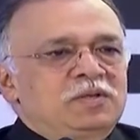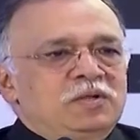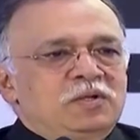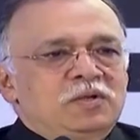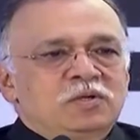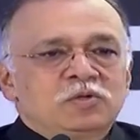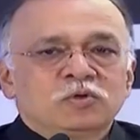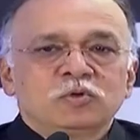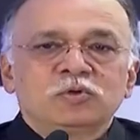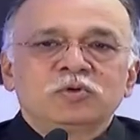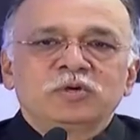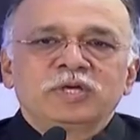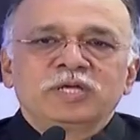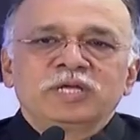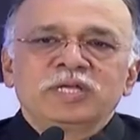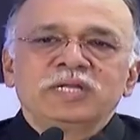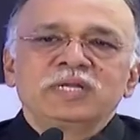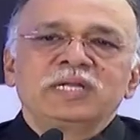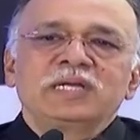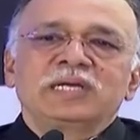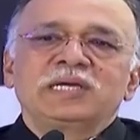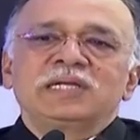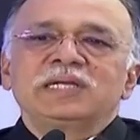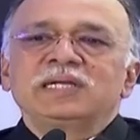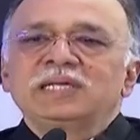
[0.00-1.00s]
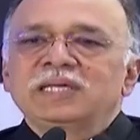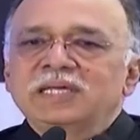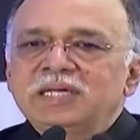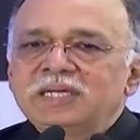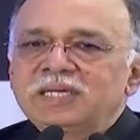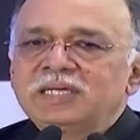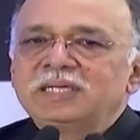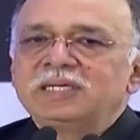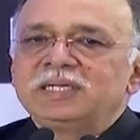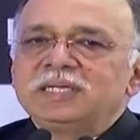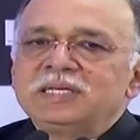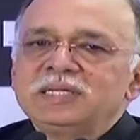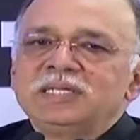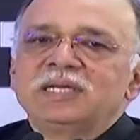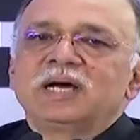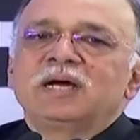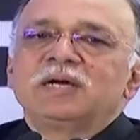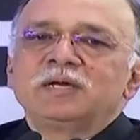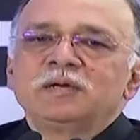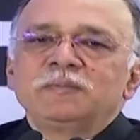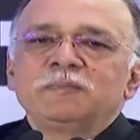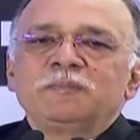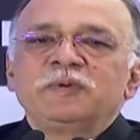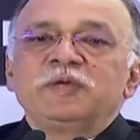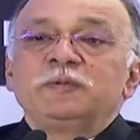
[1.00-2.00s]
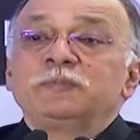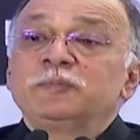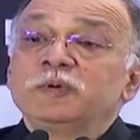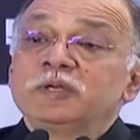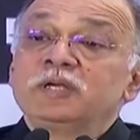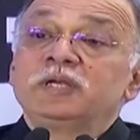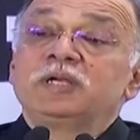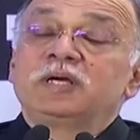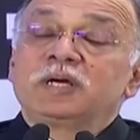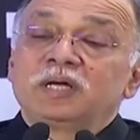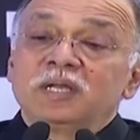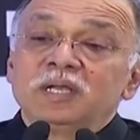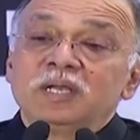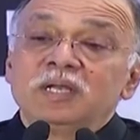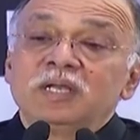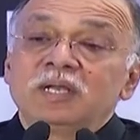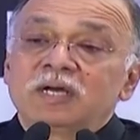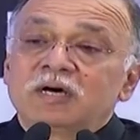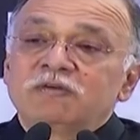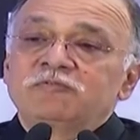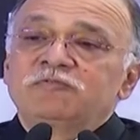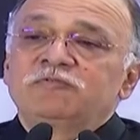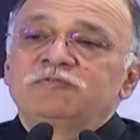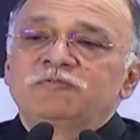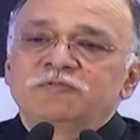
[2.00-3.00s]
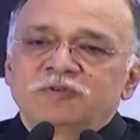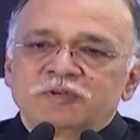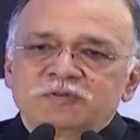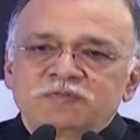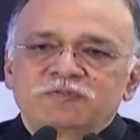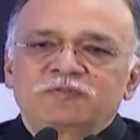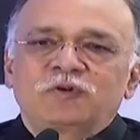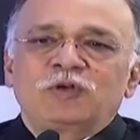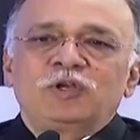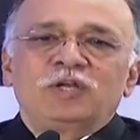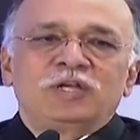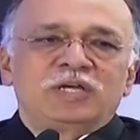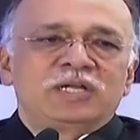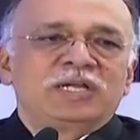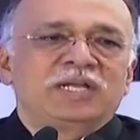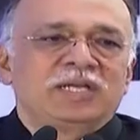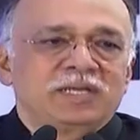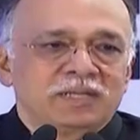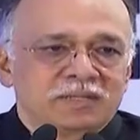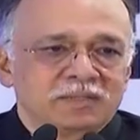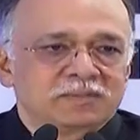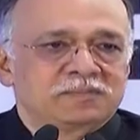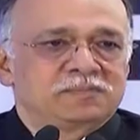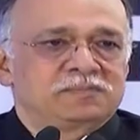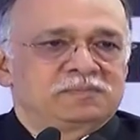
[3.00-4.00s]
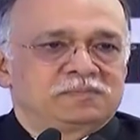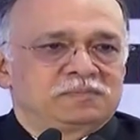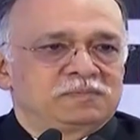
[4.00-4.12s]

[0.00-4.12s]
to inculcate in young people a love for learning.